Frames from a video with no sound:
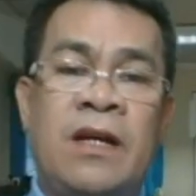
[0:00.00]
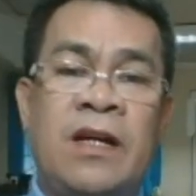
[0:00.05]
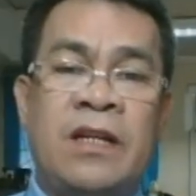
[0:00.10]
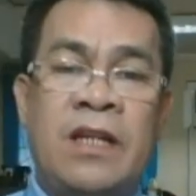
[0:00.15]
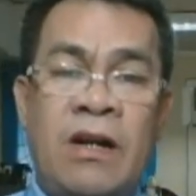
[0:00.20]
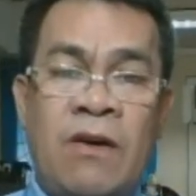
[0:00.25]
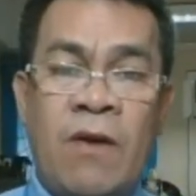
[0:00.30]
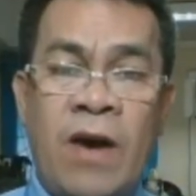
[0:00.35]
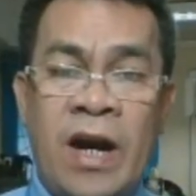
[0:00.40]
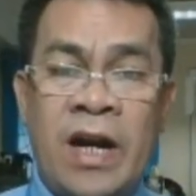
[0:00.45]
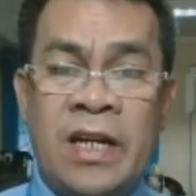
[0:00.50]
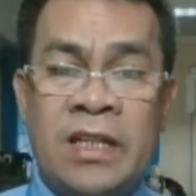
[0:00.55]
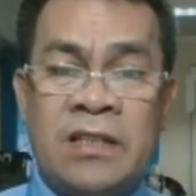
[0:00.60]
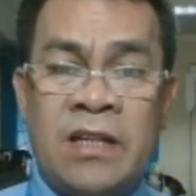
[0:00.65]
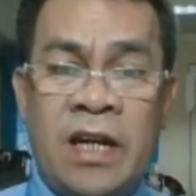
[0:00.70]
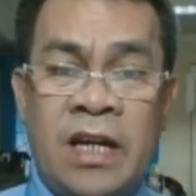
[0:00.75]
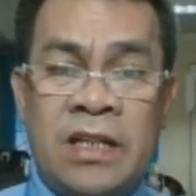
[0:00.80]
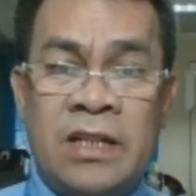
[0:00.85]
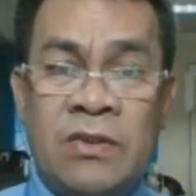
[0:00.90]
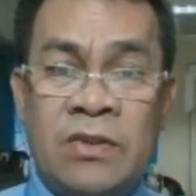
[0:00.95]
Now I,
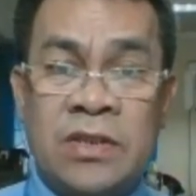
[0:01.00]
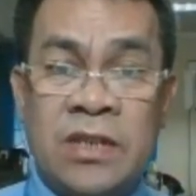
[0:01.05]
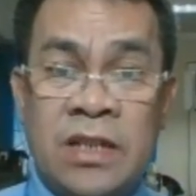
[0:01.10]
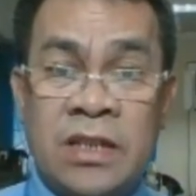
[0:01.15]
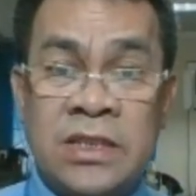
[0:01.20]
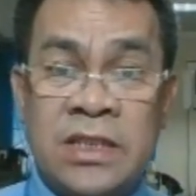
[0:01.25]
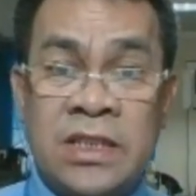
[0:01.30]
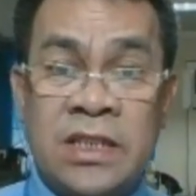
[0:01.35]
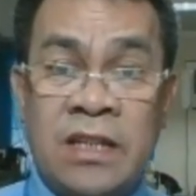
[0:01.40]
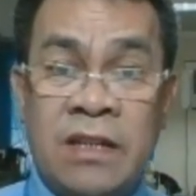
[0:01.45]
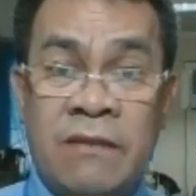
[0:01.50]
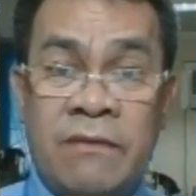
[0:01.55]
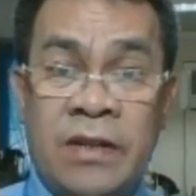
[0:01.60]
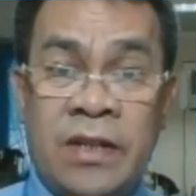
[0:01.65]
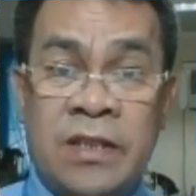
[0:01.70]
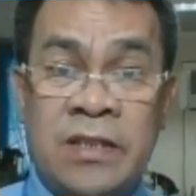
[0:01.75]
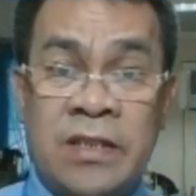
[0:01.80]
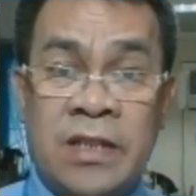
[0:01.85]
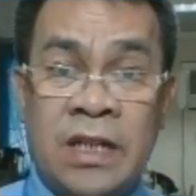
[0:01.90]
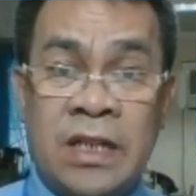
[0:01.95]
take note, is
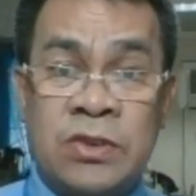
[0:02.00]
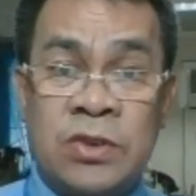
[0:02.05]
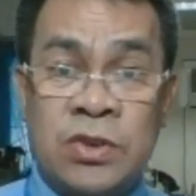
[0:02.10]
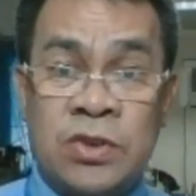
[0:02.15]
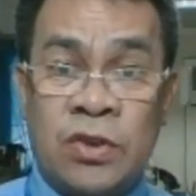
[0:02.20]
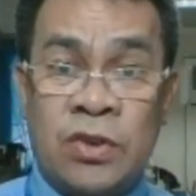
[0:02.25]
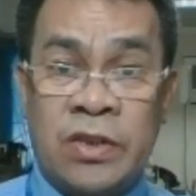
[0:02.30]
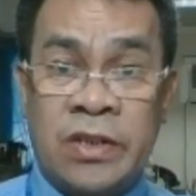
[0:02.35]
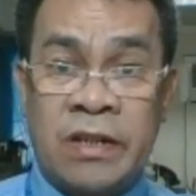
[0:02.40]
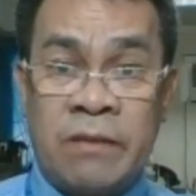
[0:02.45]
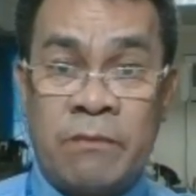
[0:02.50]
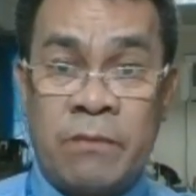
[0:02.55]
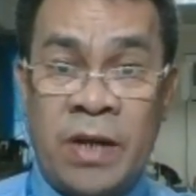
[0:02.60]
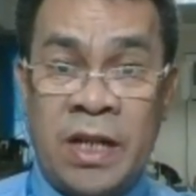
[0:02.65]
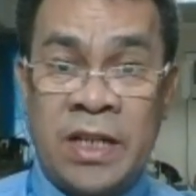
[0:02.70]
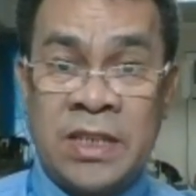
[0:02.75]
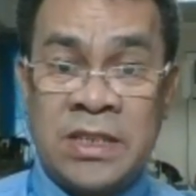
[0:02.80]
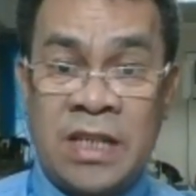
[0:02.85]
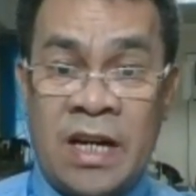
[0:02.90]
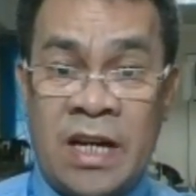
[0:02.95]
given the relation. So
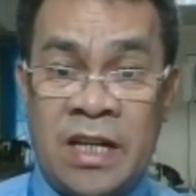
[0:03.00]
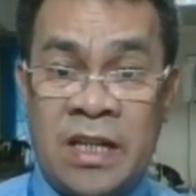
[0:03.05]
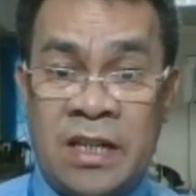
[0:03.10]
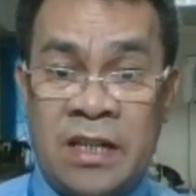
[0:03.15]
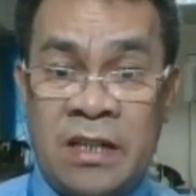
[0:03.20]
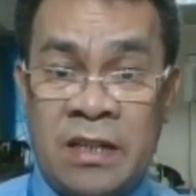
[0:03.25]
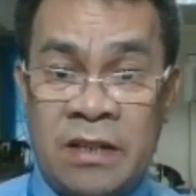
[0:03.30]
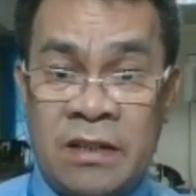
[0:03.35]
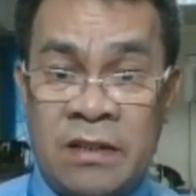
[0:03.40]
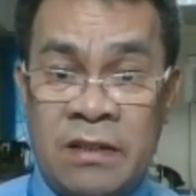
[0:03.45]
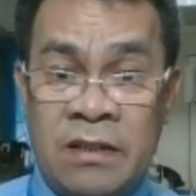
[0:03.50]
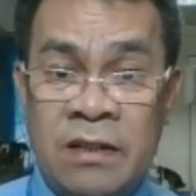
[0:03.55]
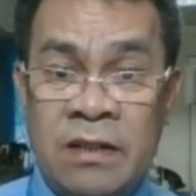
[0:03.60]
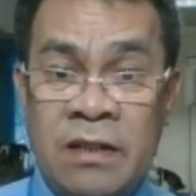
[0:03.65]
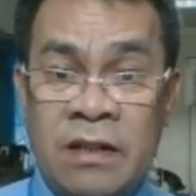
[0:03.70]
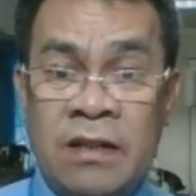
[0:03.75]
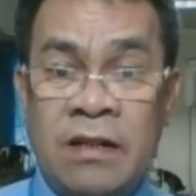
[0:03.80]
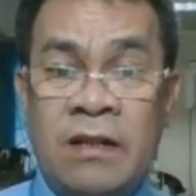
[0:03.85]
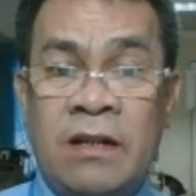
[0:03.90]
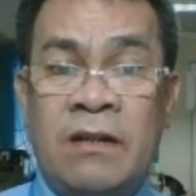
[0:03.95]
replace I here
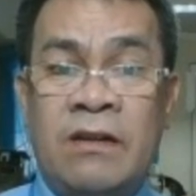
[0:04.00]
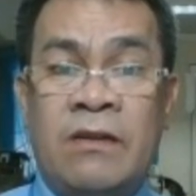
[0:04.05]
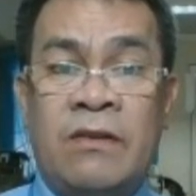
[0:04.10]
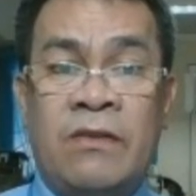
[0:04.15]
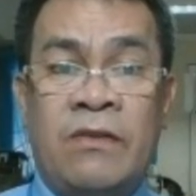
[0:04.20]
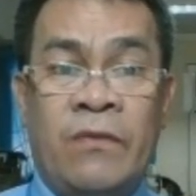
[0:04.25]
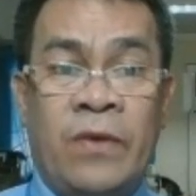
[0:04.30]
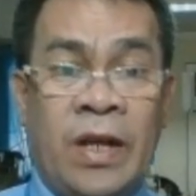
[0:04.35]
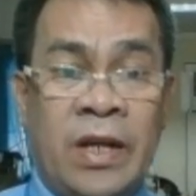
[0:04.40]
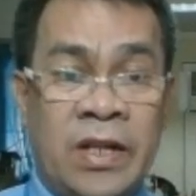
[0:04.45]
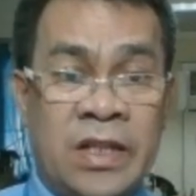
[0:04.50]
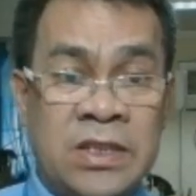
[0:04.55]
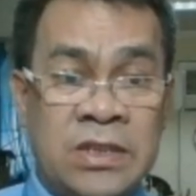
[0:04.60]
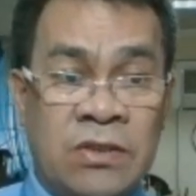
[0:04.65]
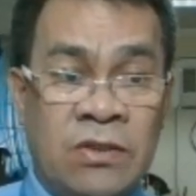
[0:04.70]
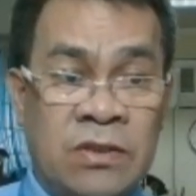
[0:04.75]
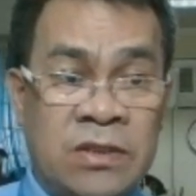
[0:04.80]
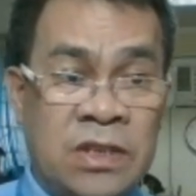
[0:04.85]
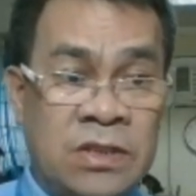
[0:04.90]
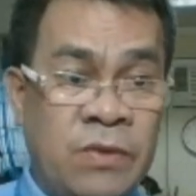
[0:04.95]
will
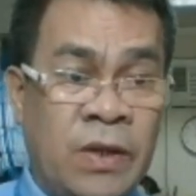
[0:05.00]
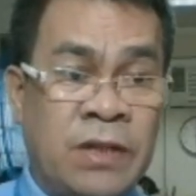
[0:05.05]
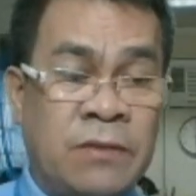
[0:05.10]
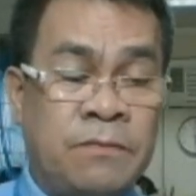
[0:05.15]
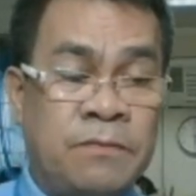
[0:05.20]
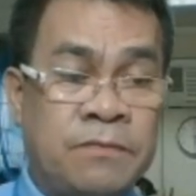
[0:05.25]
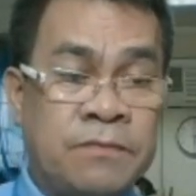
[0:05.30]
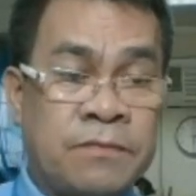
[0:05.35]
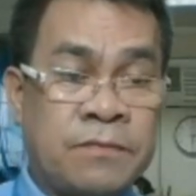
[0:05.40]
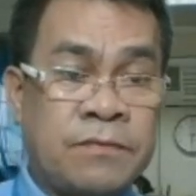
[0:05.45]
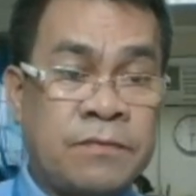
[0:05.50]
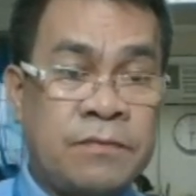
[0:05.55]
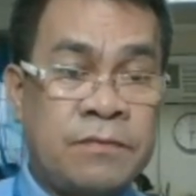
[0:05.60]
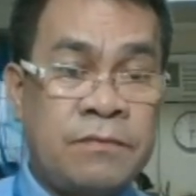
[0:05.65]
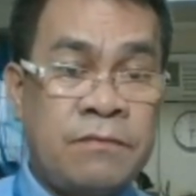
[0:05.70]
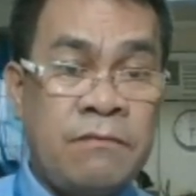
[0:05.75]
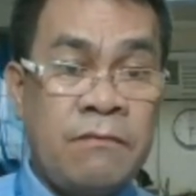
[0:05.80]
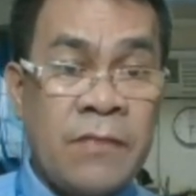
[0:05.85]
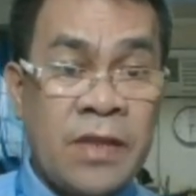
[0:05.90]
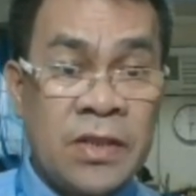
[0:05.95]
resolve this one.
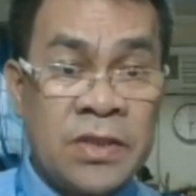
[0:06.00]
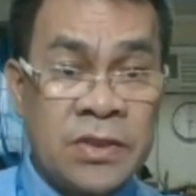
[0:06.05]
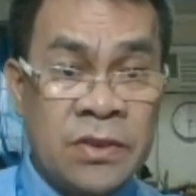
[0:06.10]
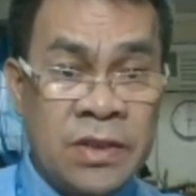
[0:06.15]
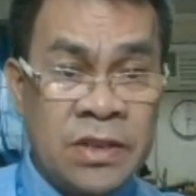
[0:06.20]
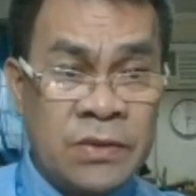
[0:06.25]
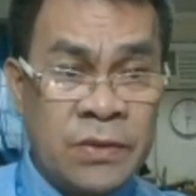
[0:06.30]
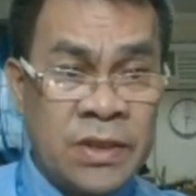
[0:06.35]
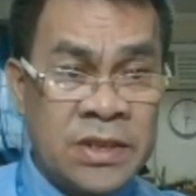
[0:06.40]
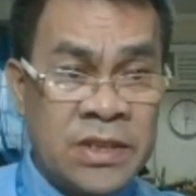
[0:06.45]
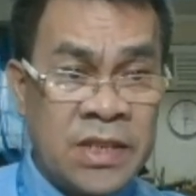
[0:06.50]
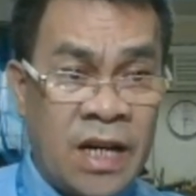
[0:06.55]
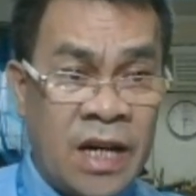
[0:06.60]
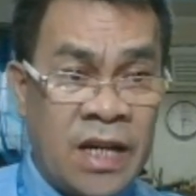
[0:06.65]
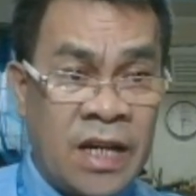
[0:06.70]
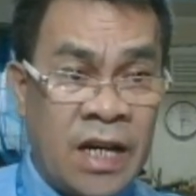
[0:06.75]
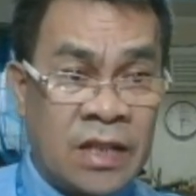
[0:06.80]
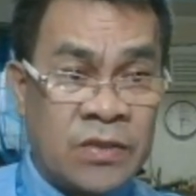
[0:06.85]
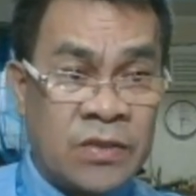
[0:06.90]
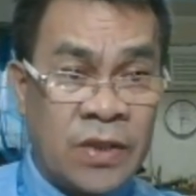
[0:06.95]
So this one is
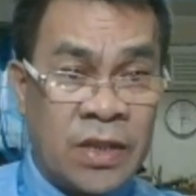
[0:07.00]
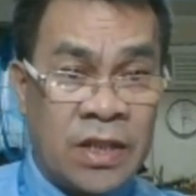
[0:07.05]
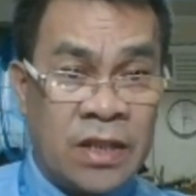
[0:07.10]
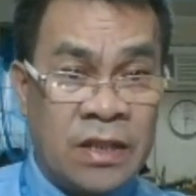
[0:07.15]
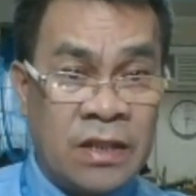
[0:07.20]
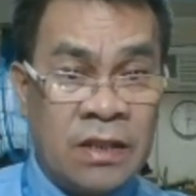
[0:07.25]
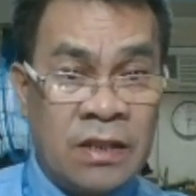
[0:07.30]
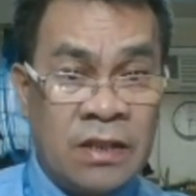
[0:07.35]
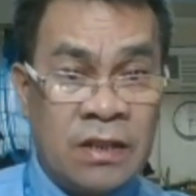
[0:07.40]
I actually.